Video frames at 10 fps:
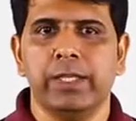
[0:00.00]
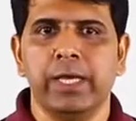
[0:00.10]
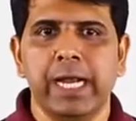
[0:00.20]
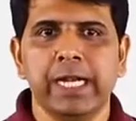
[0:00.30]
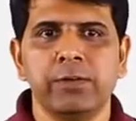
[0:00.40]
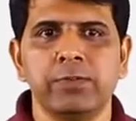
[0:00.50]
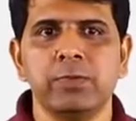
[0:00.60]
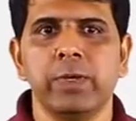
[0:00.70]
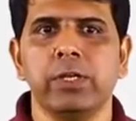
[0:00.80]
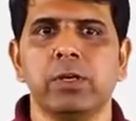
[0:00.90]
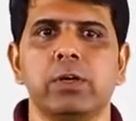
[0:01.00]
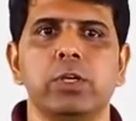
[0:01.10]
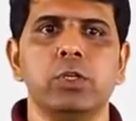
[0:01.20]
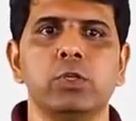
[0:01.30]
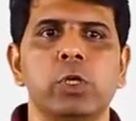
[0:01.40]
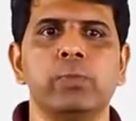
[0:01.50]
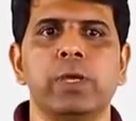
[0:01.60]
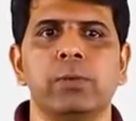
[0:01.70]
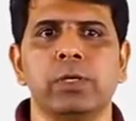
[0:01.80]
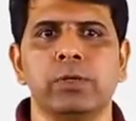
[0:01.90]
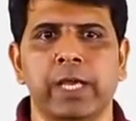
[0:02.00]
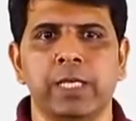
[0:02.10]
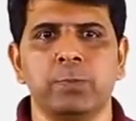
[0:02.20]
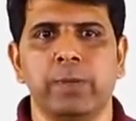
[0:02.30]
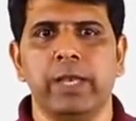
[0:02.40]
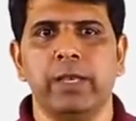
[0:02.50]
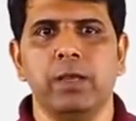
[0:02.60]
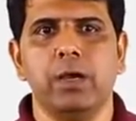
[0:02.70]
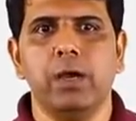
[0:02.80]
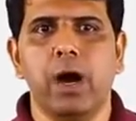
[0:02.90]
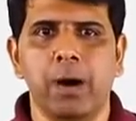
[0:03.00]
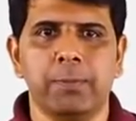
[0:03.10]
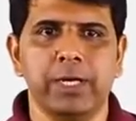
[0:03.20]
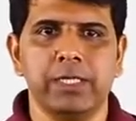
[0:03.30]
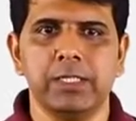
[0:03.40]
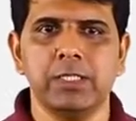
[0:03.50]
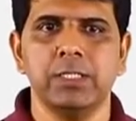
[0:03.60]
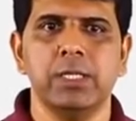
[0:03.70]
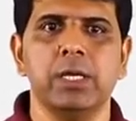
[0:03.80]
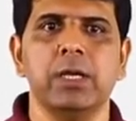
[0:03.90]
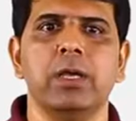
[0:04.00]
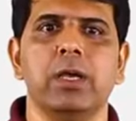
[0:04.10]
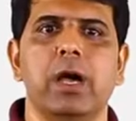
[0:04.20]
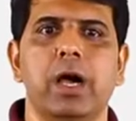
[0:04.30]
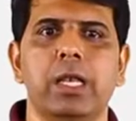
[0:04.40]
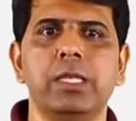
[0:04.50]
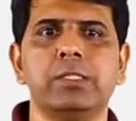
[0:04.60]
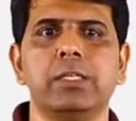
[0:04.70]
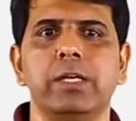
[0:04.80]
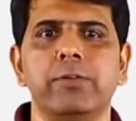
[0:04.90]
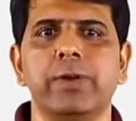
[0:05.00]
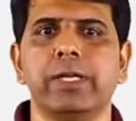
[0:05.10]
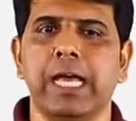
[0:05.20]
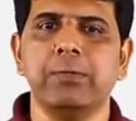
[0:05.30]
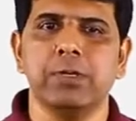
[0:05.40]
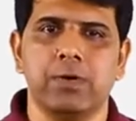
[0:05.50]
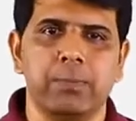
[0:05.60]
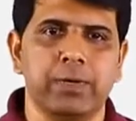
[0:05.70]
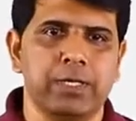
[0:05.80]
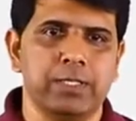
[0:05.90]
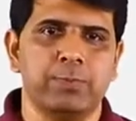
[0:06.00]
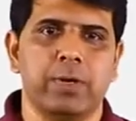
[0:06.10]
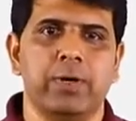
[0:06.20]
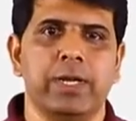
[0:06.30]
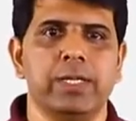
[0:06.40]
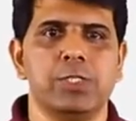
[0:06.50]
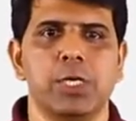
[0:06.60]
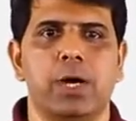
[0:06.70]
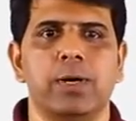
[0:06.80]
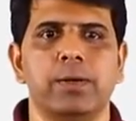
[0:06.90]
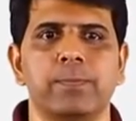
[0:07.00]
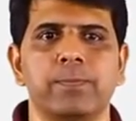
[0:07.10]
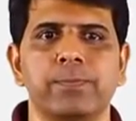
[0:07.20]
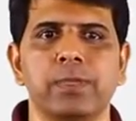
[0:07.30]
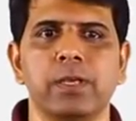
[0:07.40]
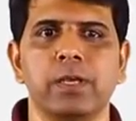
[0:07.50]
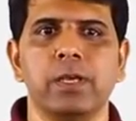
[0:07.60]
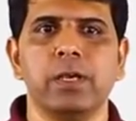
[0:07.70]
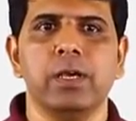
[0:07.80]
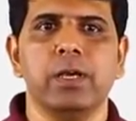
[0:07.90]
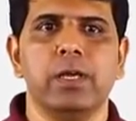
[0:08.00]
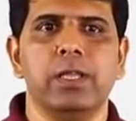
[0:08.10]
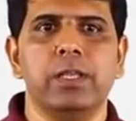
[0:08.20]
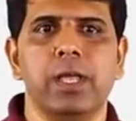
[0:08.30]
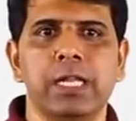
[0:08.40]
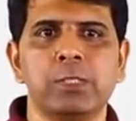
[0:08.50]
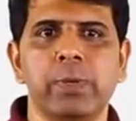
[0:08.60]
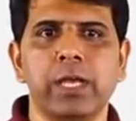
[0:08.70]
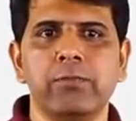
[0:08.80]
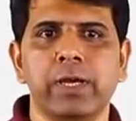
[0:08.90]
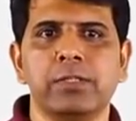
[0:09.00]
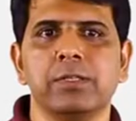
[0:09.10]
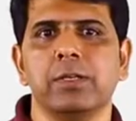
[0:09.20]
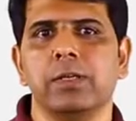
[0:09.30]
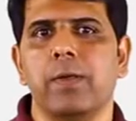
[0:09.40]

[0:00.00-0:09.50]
At the end of this video, you should be able to explain operators, list different types of operators provided in Java. Now let's begin with